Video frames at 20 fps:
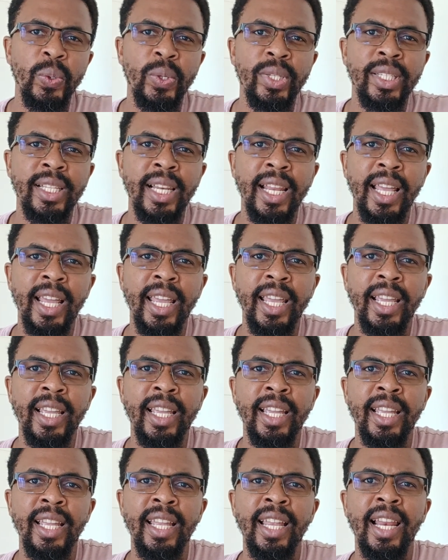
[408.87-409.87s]
looks
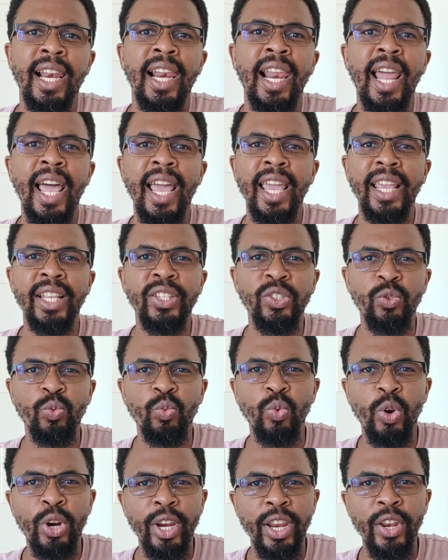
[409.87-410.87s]
like lines
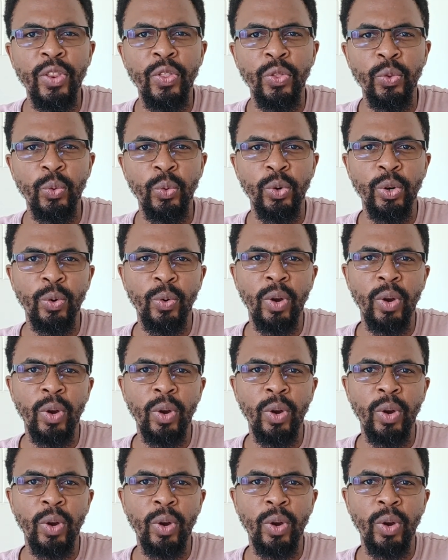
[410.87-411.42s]
running through the